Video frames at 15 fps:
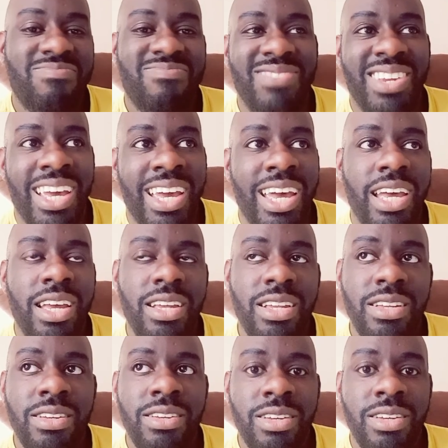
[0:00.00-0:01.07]
and
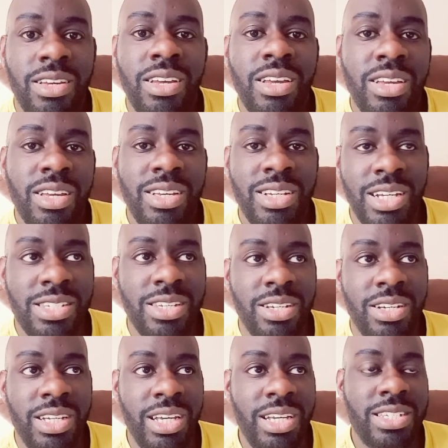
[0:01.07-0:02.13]
he's
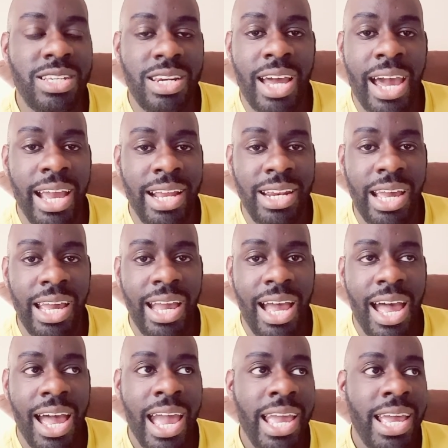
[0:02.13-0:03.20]
a night and day
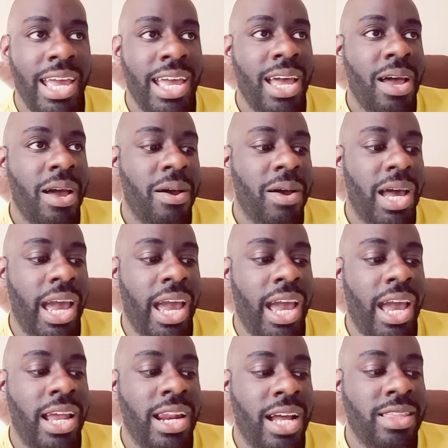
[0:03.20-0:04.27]
guy,
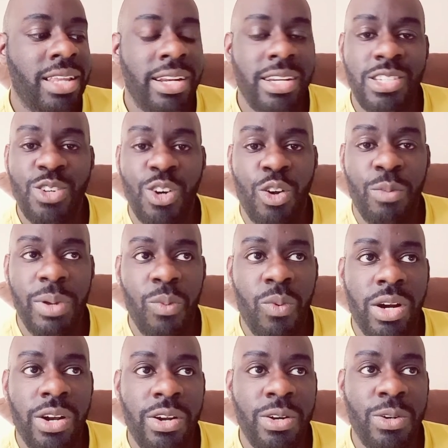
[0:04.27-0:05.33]
and I think this is going to be one
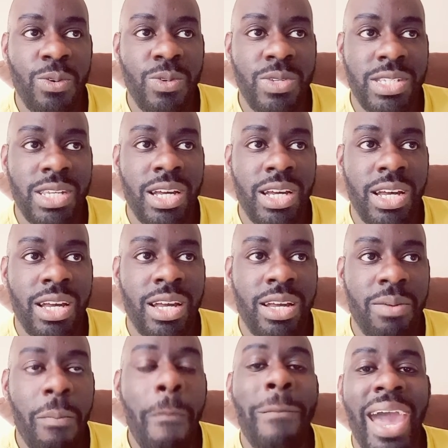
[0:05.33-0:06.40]
of those
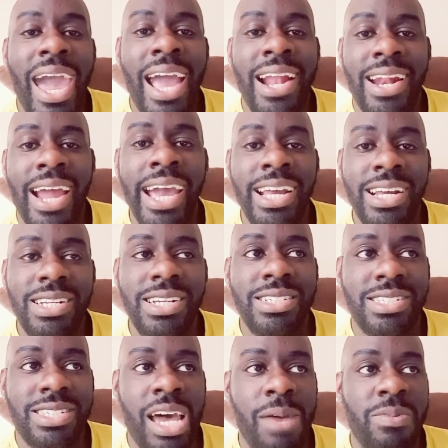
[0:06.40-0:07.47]
bad night
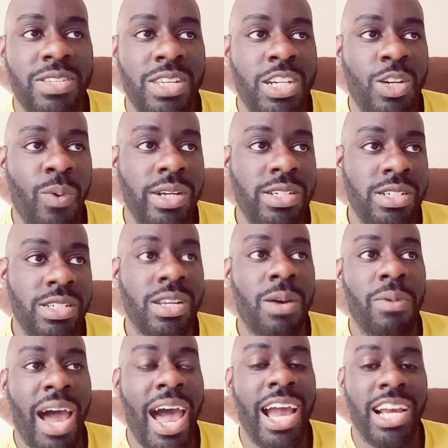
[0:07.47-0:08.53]
type of situations.
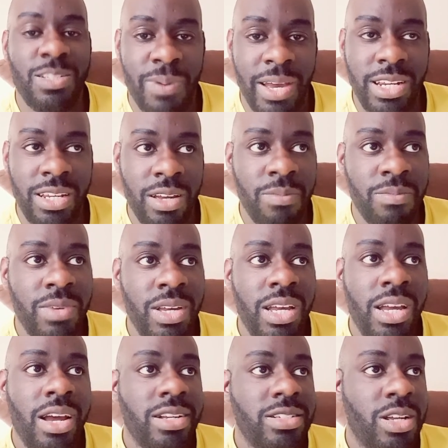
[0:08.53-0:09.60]
I expect him
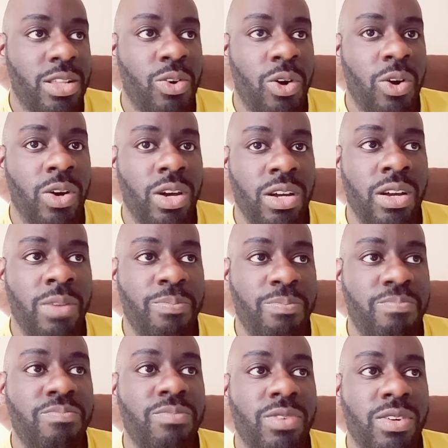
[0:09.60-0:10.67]
to throw a good
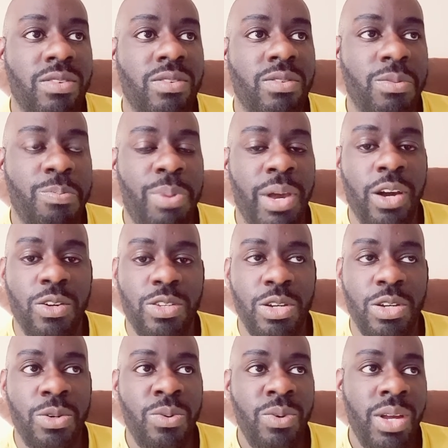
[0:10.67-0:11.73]
pick or
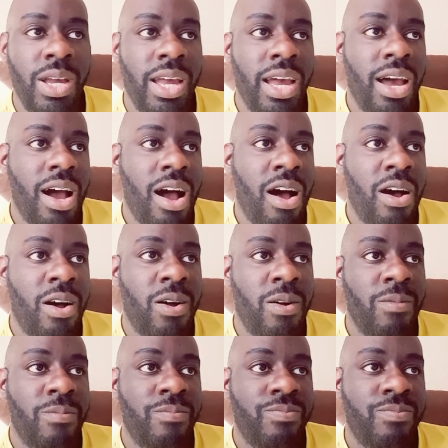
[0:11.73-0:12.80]
two.
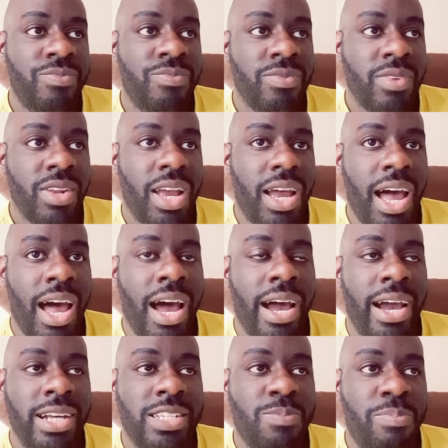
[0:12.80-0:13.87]
Um, I
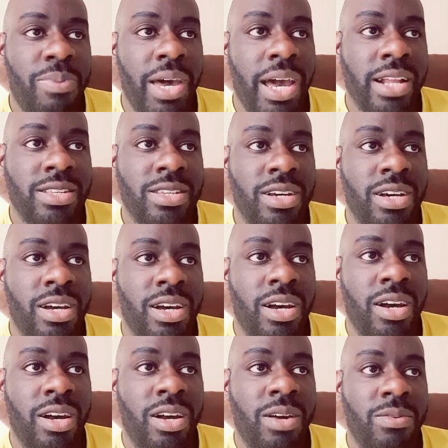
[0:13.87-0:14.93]
expect
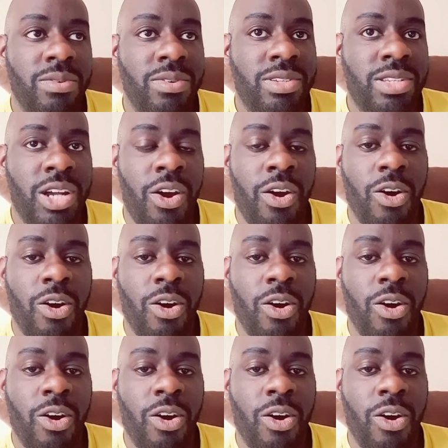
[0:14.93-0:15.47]
Derek